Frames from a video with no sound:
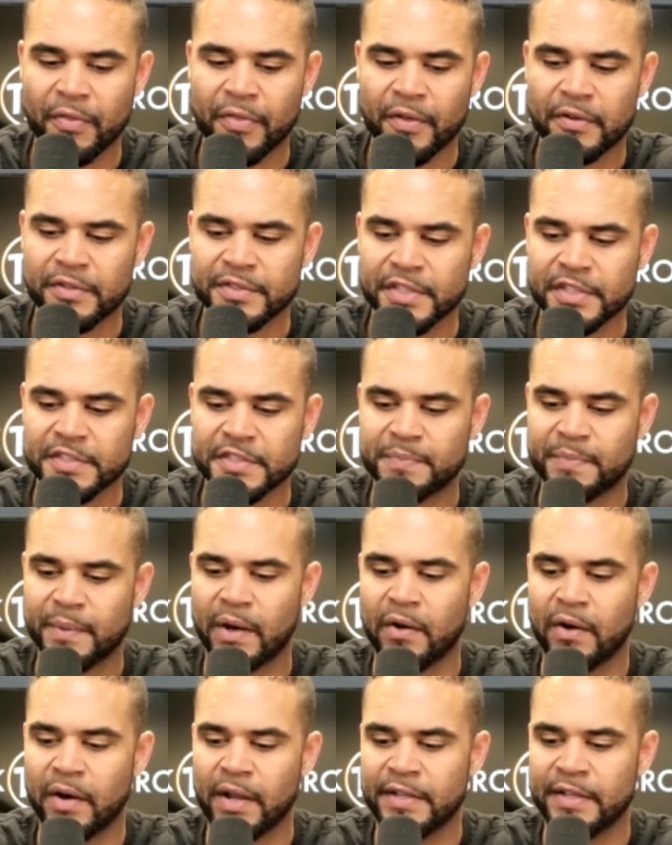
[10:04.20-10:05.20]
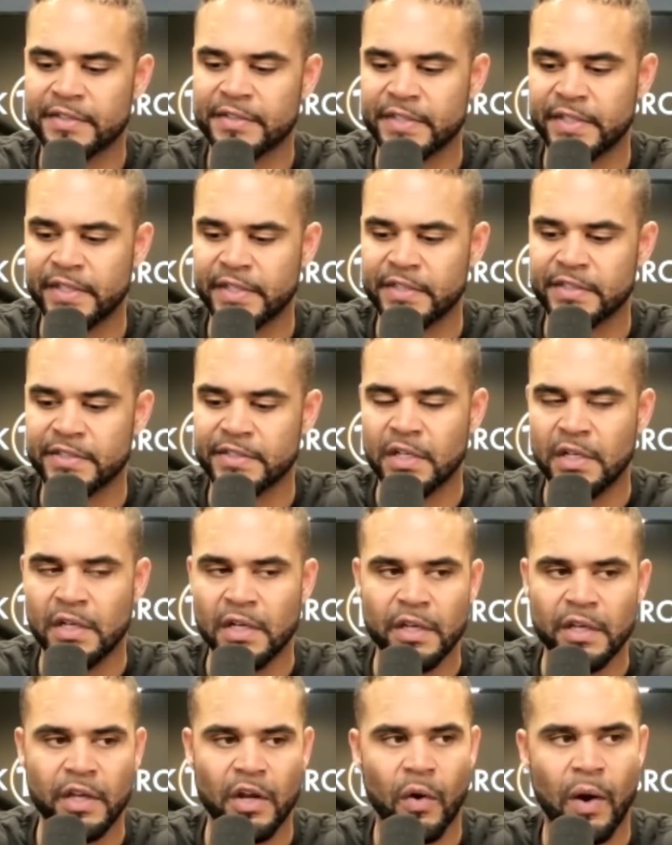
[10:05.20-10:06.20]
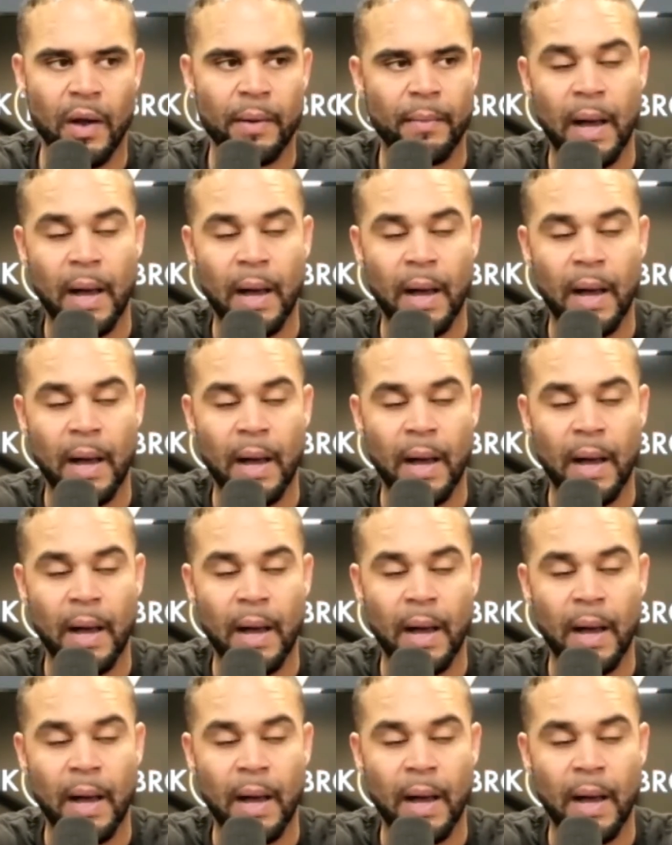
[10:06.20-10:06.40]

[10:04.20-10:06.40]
those experiences. You know,